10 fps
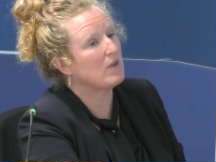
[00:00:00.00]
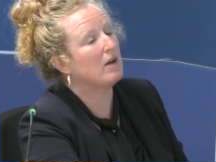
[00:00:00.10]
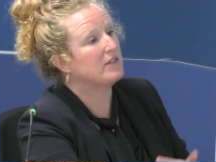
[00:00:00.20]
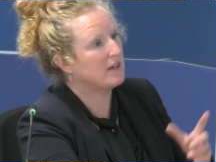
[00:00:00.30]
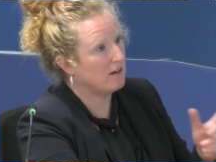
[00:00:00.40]

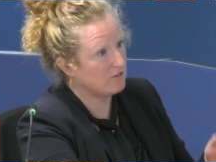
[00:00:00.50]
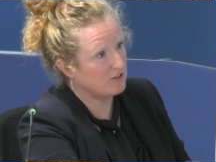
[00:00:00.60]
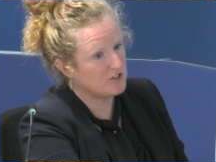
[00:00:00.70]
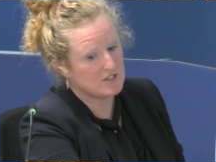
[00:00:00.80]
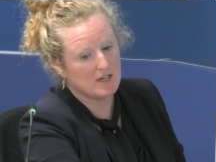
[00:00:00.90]
think I'm
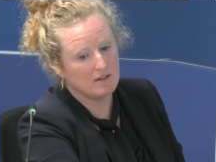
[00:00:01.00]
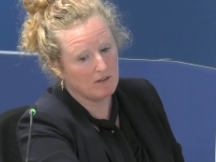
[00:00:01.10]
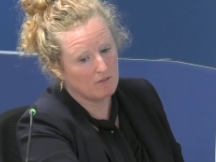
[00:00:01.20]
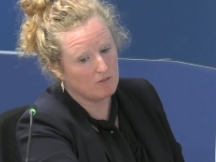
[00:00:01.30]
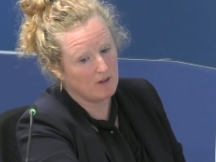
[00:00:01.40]
going to say
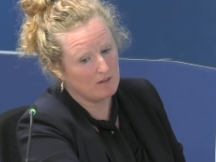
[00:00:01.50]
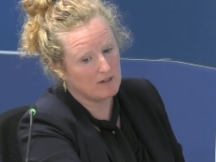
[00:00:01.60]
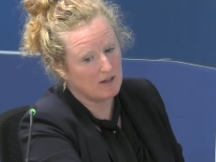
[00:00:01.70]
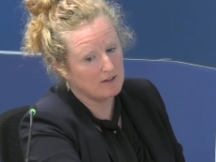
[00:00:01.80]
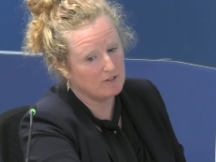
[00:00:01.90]
this out
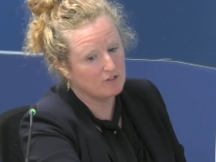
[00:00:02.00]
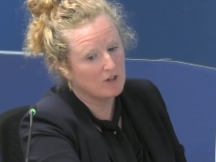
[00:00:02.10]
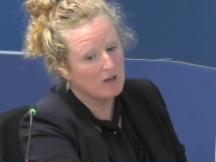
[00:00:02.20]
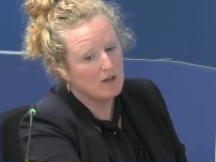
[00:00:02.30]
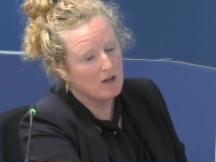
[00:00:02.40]
loud,
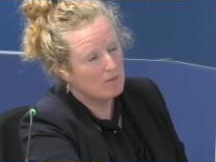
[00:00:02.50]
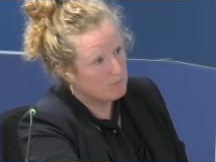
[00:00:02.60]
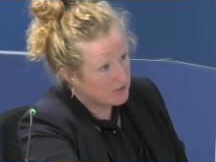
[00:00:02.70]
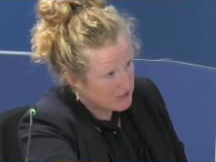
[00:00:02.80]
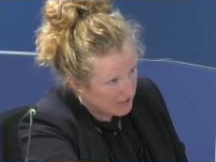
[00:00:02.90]

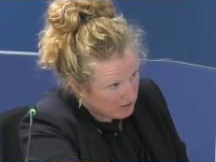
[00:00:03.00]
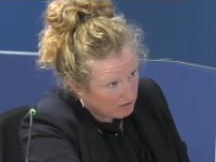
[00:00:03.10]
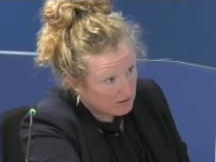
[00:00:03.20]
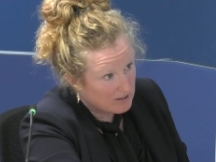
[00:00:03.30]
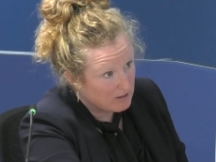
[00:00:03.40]

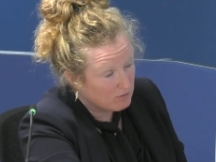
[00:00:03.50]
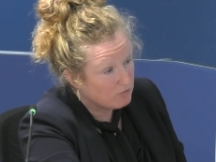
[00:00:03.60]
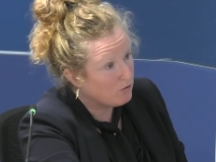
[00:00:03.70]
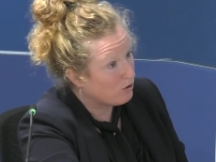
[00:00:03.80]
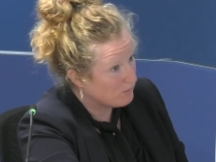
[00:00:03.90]
particularly
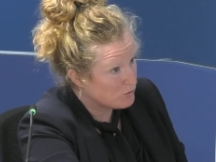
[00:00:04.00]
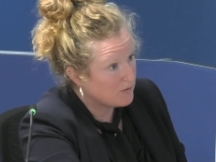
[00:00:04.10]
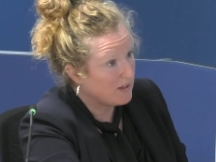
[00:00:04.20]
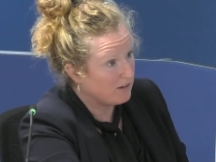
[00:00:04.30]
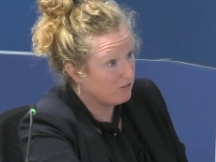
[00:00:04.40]
formed
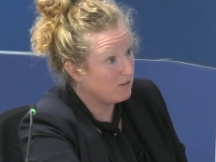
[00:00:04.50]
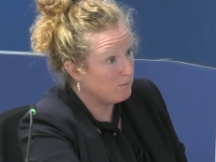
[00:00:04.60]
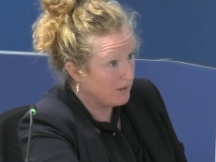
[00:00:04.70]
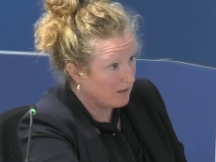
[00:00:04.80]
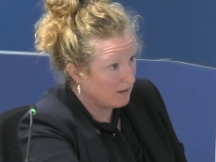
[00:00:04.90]
with
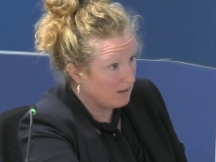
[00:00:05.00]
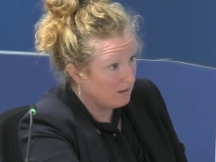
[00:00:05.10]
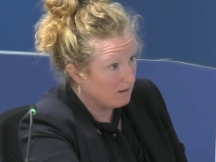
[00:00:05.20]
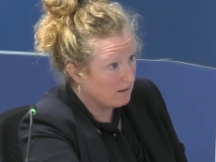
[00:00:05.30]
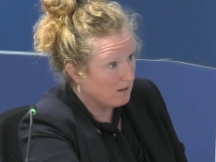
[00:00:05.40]
ACP,
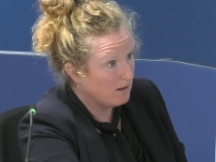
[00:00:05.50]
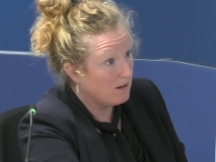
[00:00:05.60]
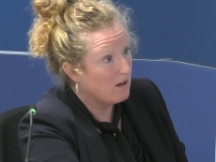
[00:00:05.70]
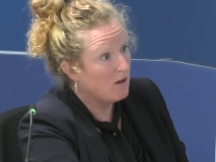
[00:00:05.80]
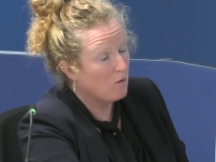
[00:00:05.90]

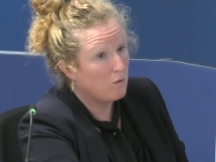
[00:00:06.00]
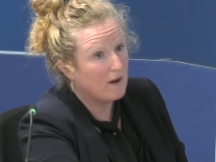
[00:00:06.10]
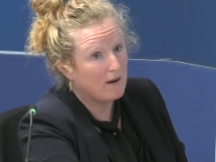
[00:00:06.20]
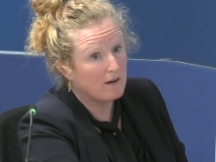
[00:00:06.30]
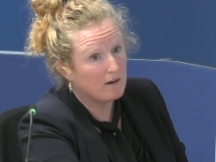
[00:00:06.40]

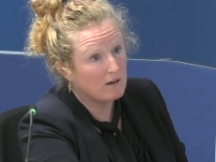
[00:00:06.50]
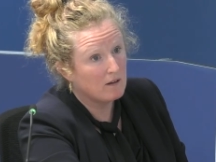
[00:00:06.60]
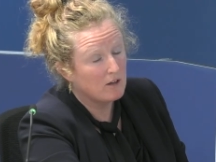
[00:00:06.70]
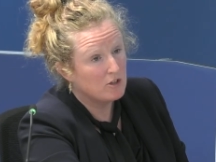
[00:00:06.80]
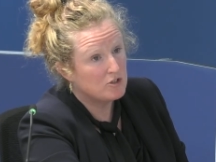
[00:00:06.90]
where
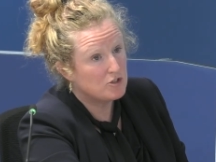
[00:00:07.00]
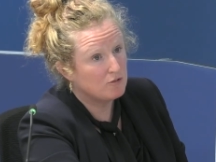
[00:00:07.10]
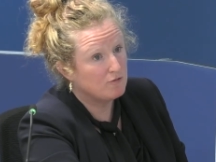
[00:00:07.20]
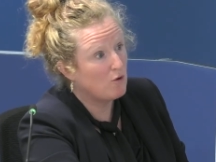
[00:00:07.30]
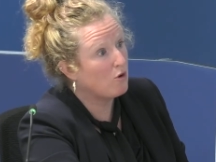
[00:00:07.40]
to
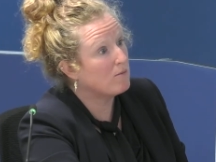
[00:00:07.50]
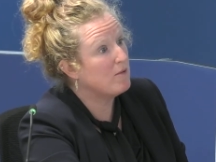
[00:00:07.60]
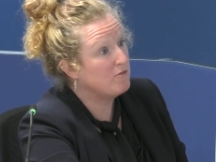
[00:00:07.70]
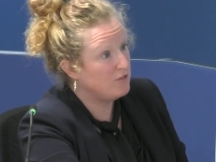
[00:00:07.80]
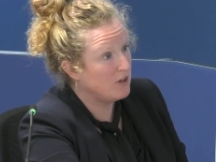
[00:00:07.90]
form
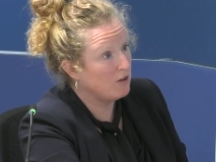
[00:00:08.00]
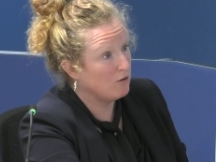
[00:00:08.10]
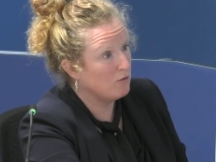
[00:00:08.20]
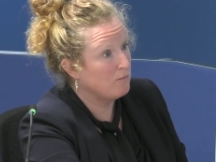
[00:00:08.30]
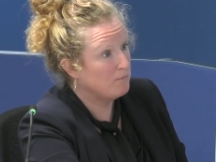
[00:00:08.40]
a
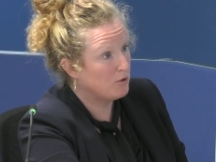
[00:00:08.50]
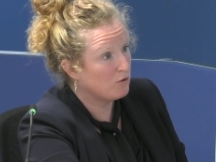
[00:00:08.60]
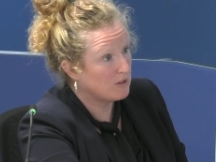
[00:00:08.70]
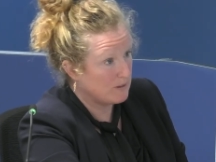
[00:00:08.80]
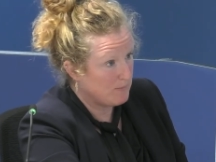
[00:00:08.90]
view
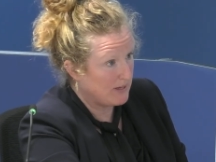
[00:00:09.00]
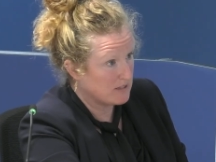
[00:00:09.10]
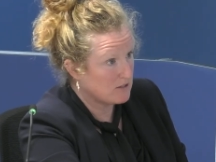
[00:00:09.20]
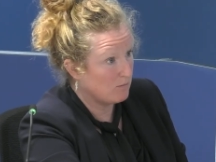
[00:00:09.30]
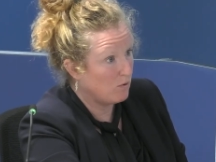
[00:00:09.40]
purely
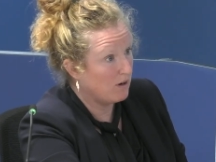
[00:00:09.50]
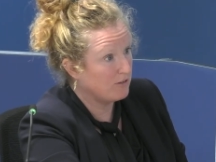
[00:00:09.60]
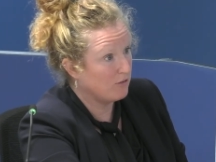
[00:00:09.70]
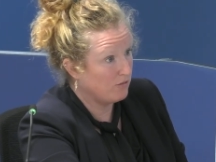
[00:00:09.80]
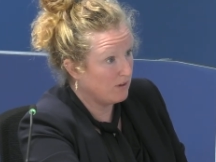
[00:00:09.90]
based on what
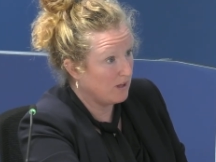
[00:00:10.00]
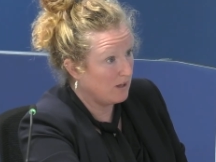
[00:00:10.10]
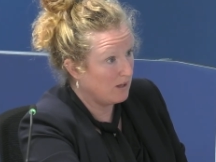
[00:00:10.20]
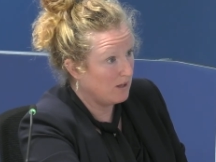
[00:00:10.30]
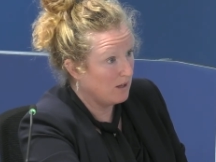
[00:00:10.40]
you
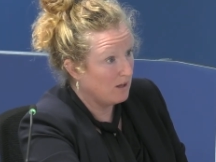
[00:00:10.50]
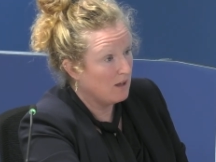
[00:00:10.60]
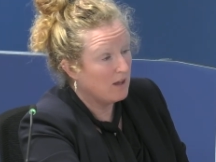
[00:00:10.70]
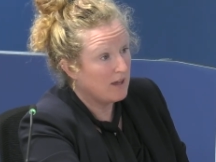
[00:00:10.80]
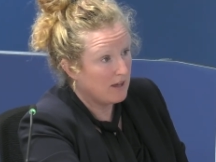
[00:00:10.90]
see
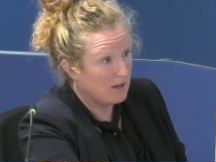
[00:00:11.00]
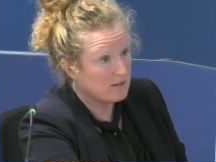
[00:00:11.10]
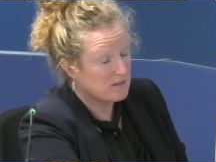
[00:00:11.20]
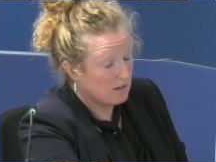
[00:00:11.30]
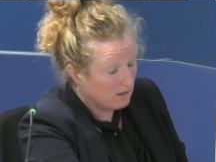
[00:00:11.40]
is,